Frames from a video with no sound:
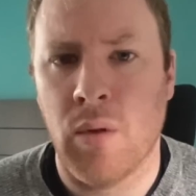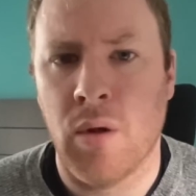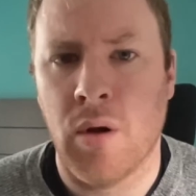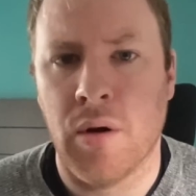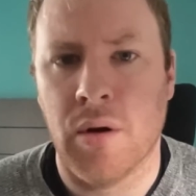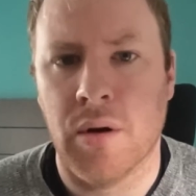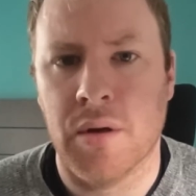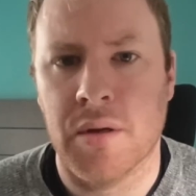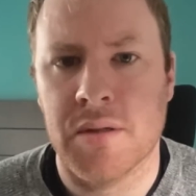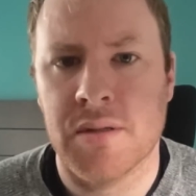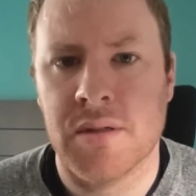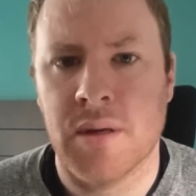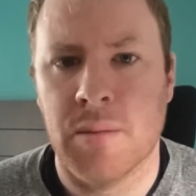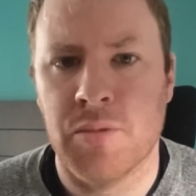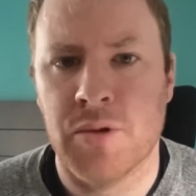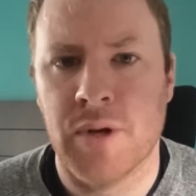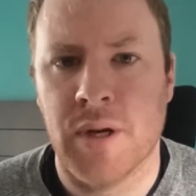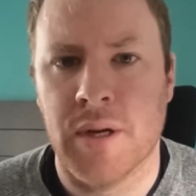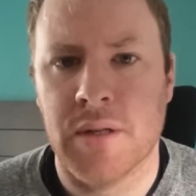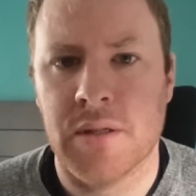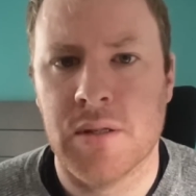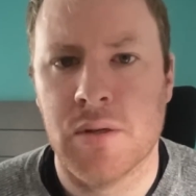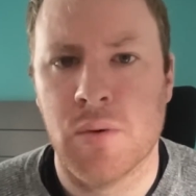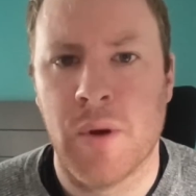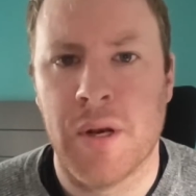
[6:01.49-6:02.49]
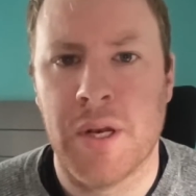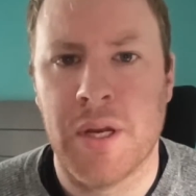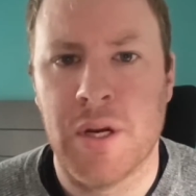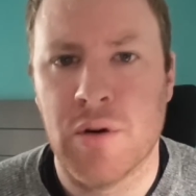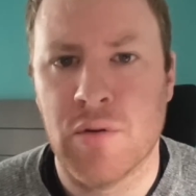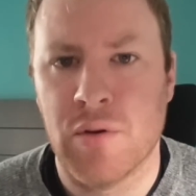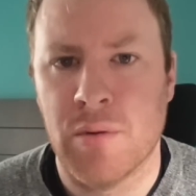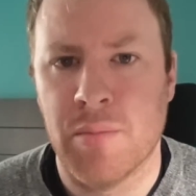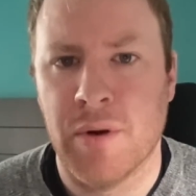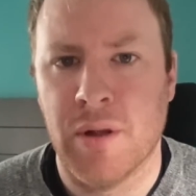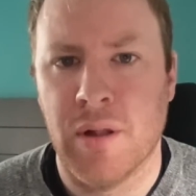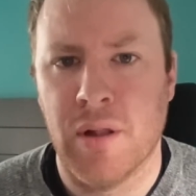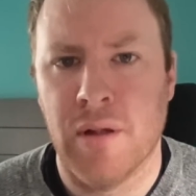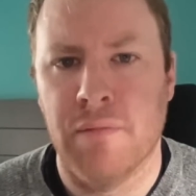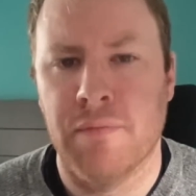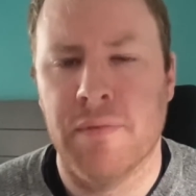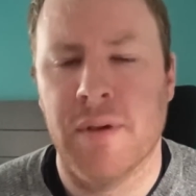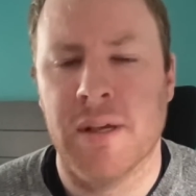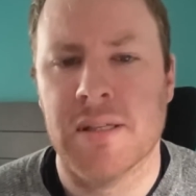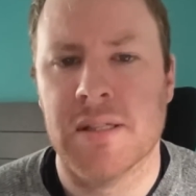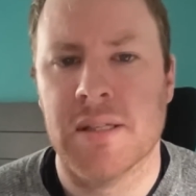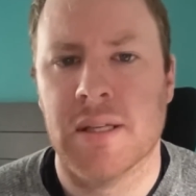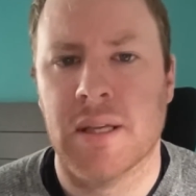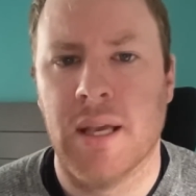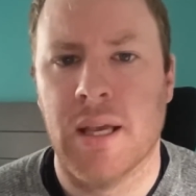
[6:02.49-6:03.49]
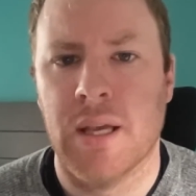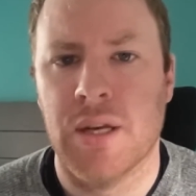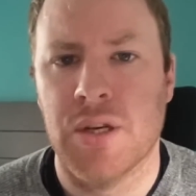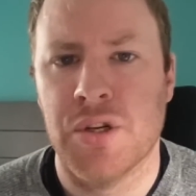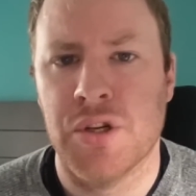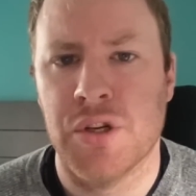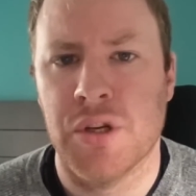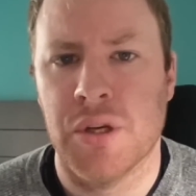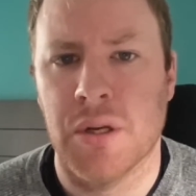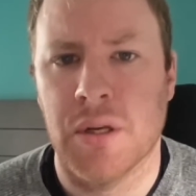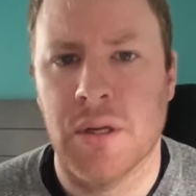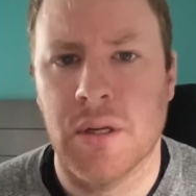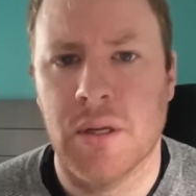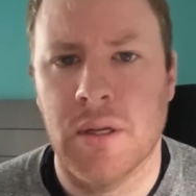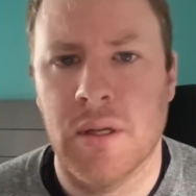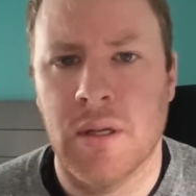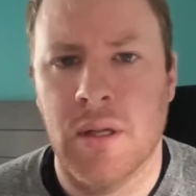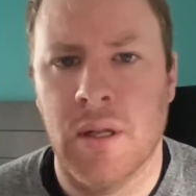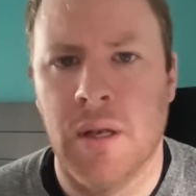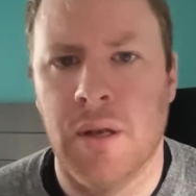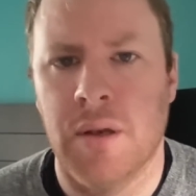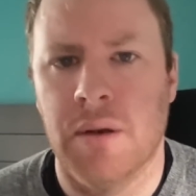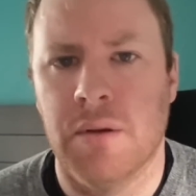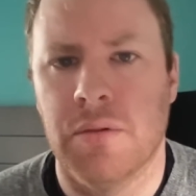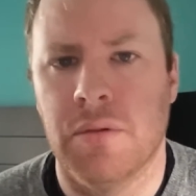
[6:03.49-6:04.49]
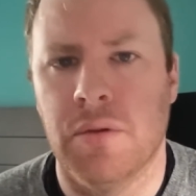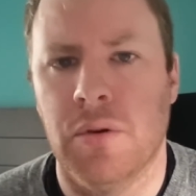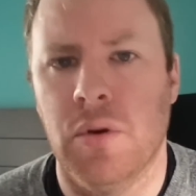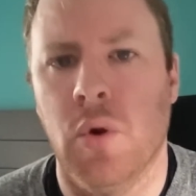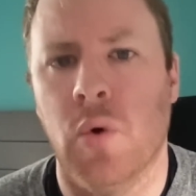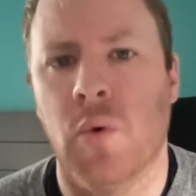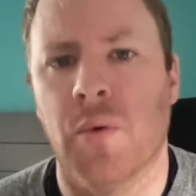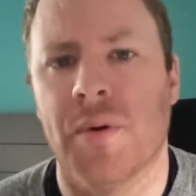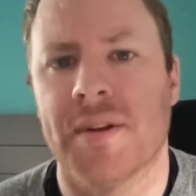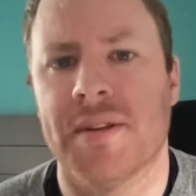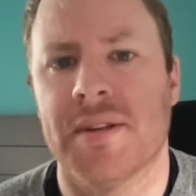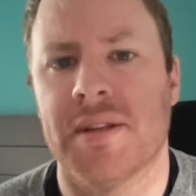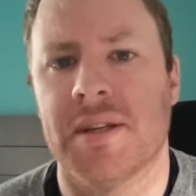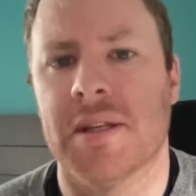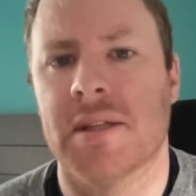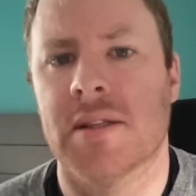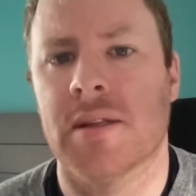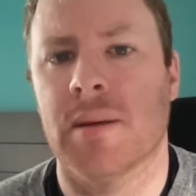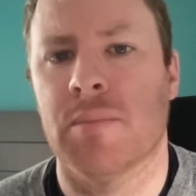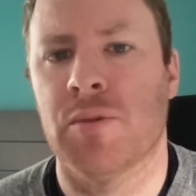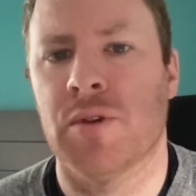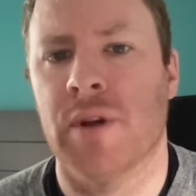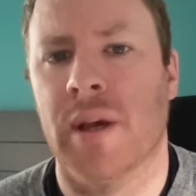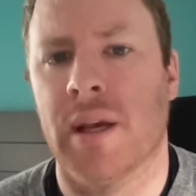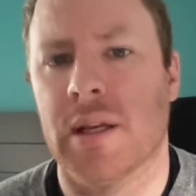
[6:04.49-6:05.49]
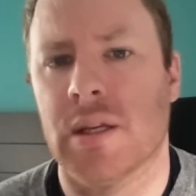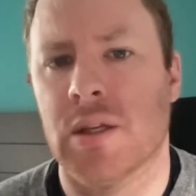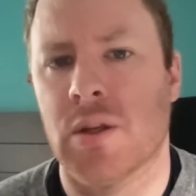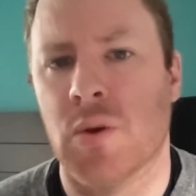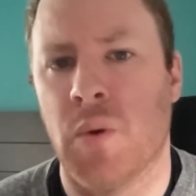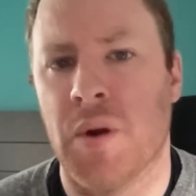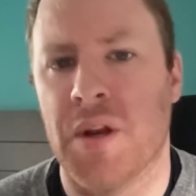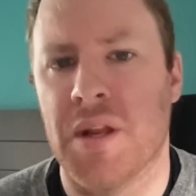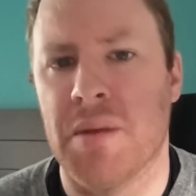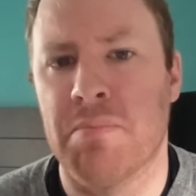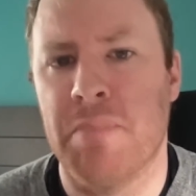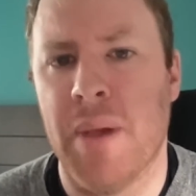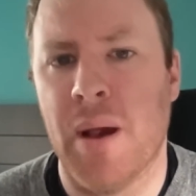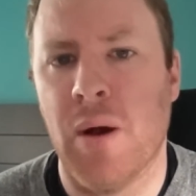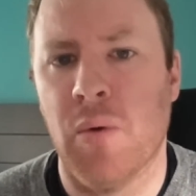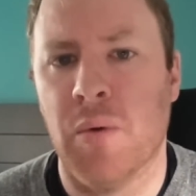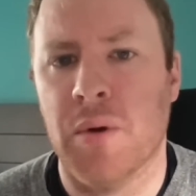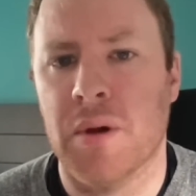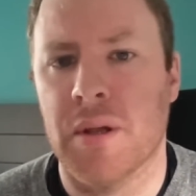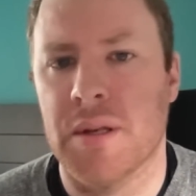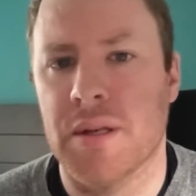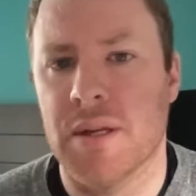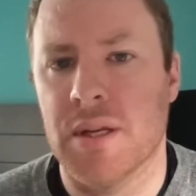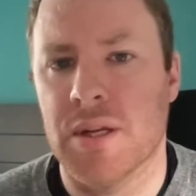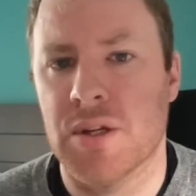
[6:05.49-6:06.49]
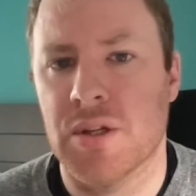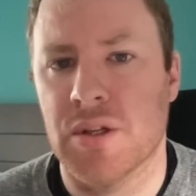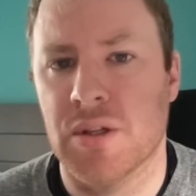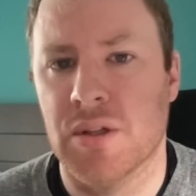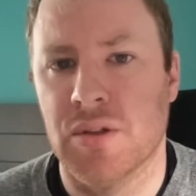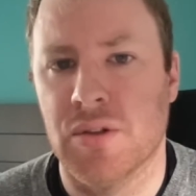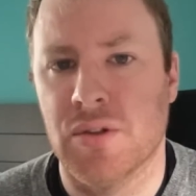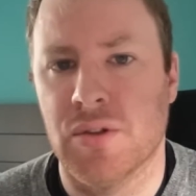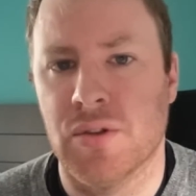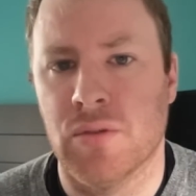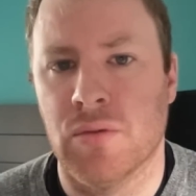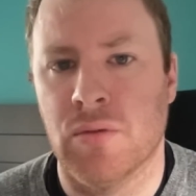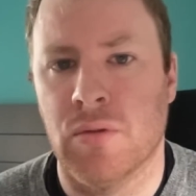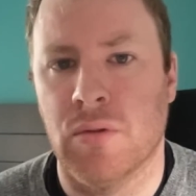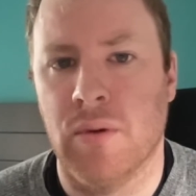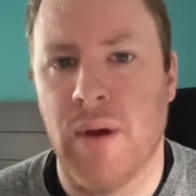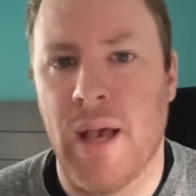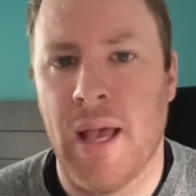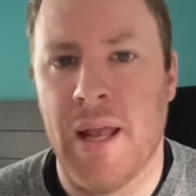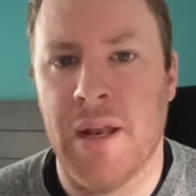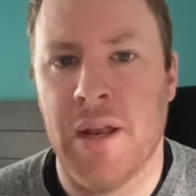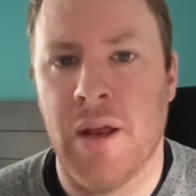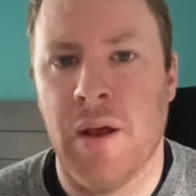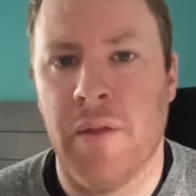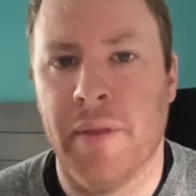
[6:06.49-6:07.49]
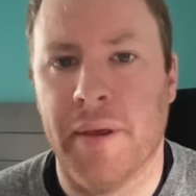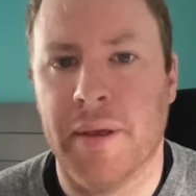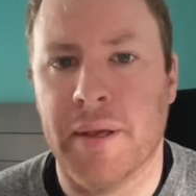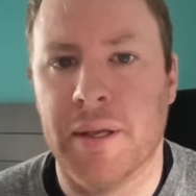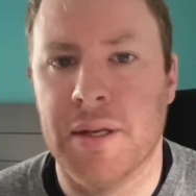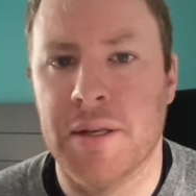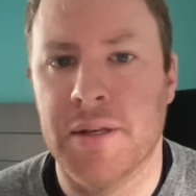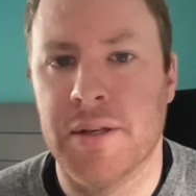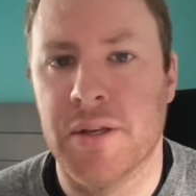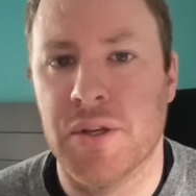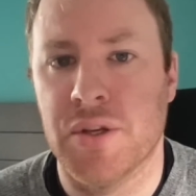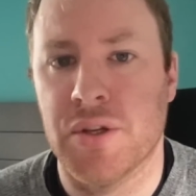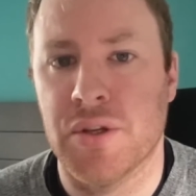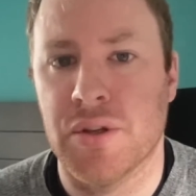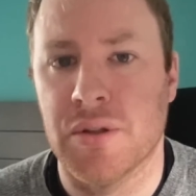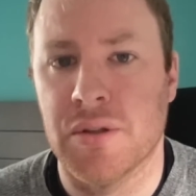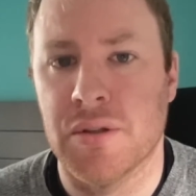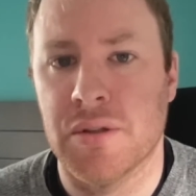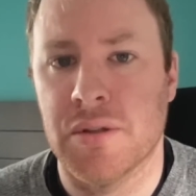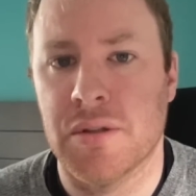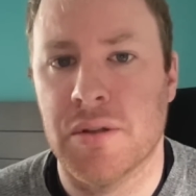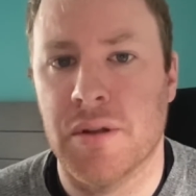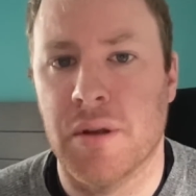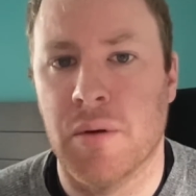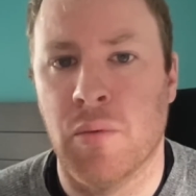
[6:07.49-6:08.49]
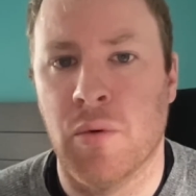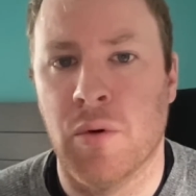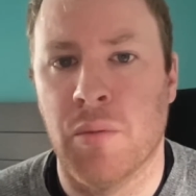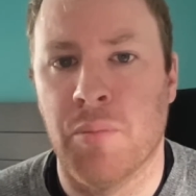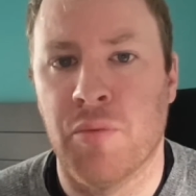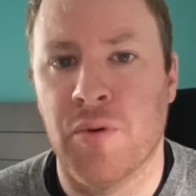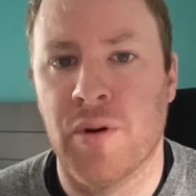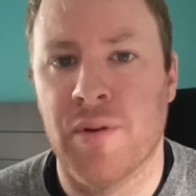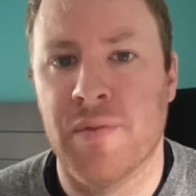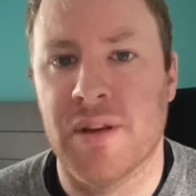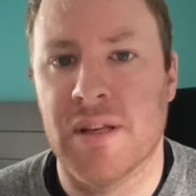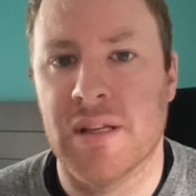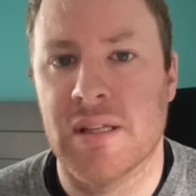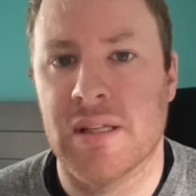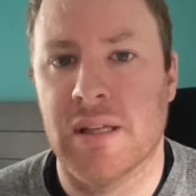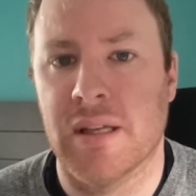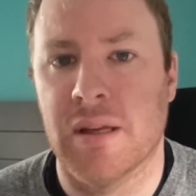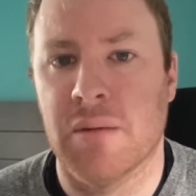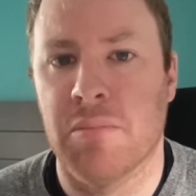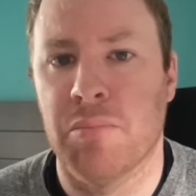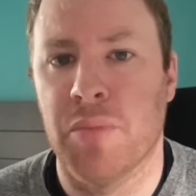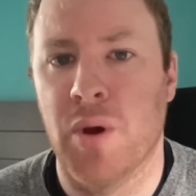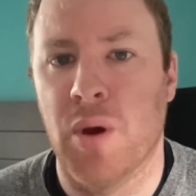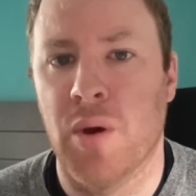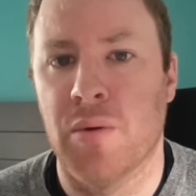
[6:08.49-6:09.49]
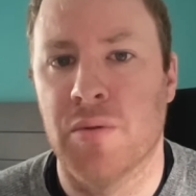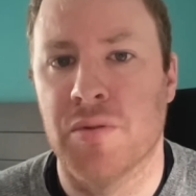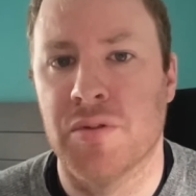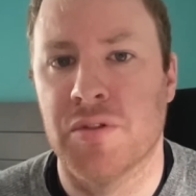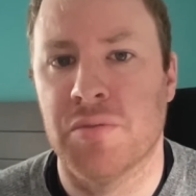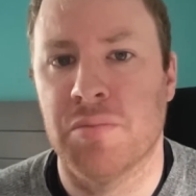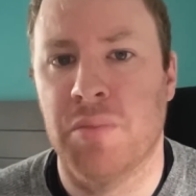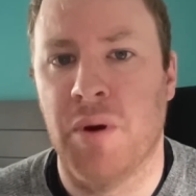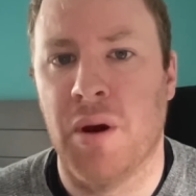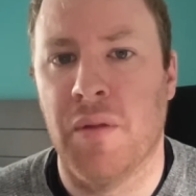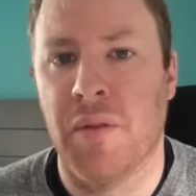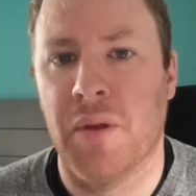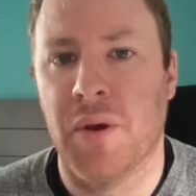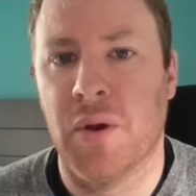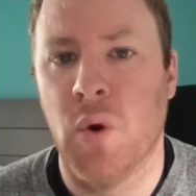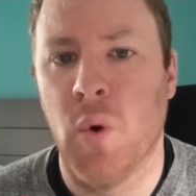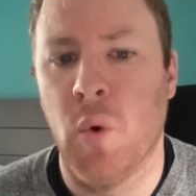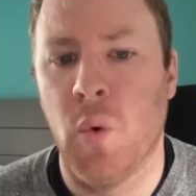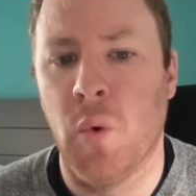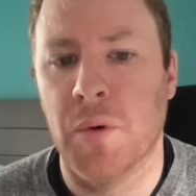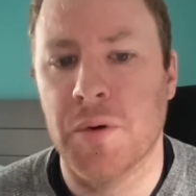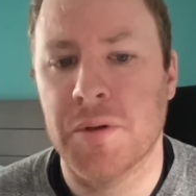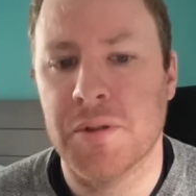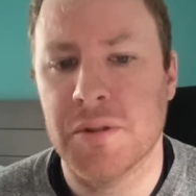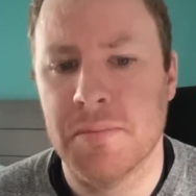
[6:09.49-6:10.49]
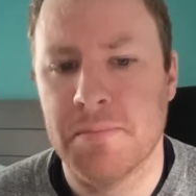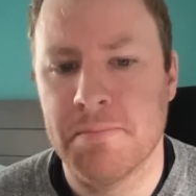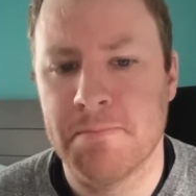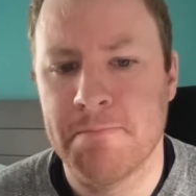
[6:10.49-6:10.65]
longer subject to any criminal investigation, and nor is he subject to any bail conditions or any other conditions that were previously imposed by the court.